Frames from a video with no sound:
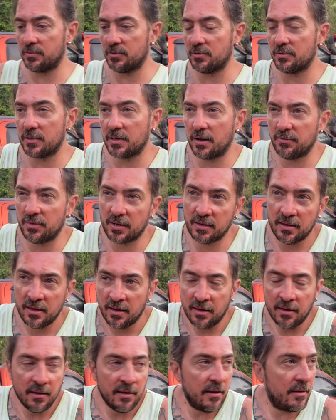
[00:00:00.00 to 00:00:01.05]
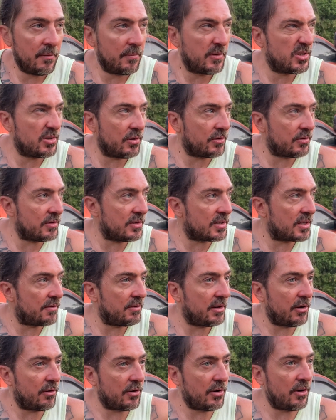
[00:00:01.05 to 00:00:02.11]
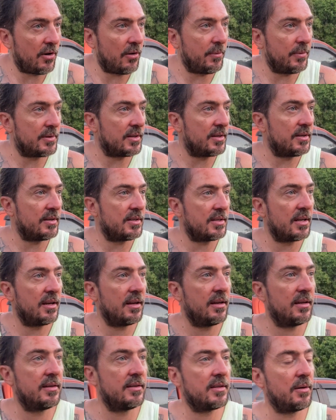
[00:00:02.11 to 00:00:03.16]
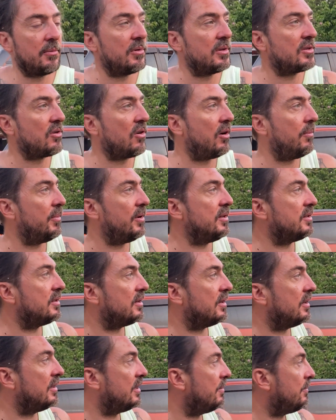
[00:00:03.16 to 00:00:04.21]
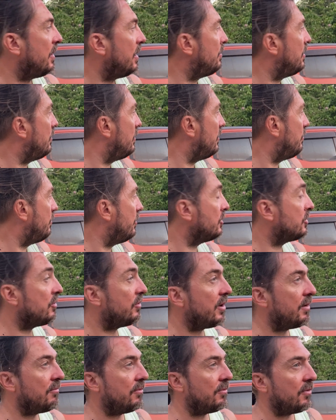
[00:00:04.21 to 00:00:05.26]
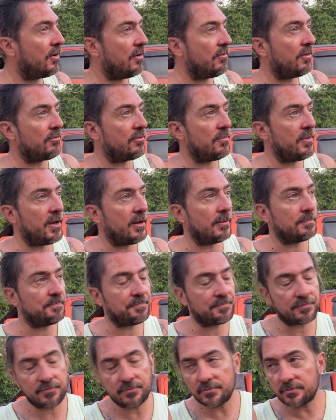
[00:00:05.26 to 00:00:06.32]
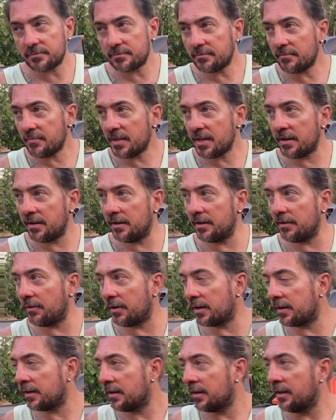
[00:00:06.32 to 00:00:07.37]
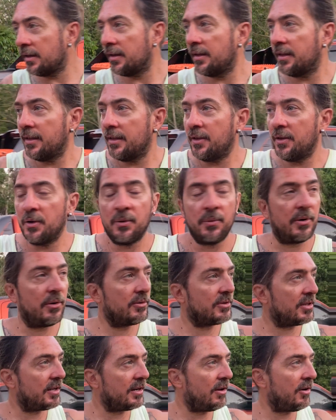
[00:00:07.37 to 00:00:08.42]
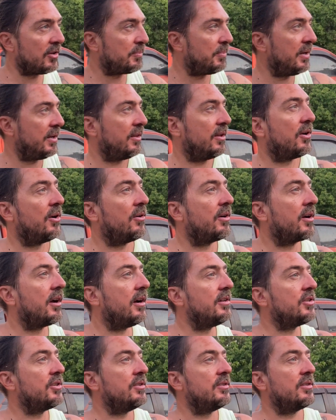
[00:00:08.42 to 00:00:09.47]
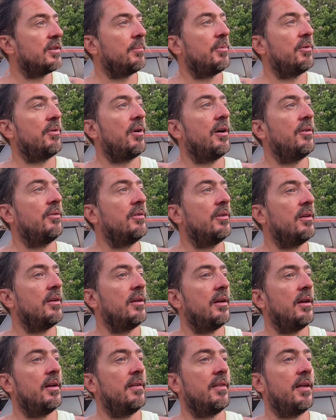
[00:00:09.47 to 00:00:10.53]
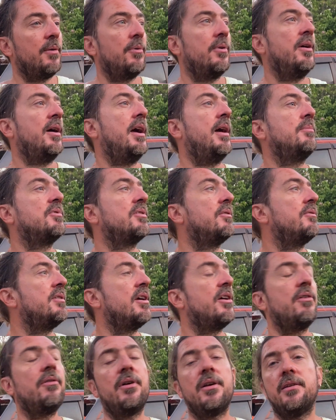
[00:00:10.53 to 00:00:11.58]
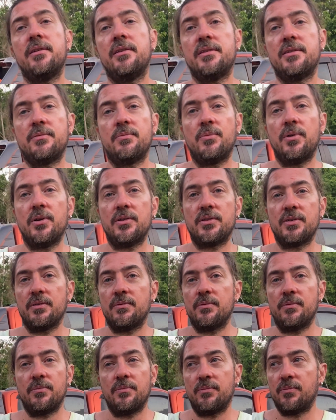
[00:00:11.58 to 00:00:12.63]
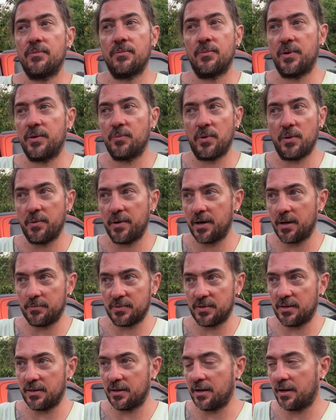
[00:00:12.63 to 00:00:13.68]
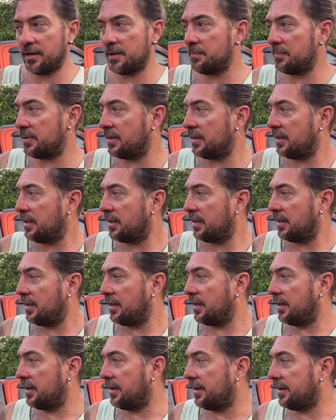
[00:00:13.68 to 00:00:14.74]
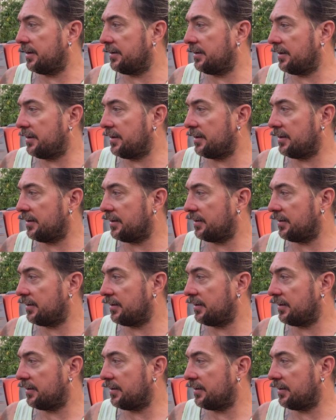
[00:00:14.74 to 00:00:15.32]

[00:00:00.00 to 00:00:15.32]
which is another 270 odd kilometers, see what the time is, and then maybe we'll push on even further from there. Anyway, got to the last bit of the corrugations up the road and they were absolutely horrendous, worse than when we went up to the Cape. And uh,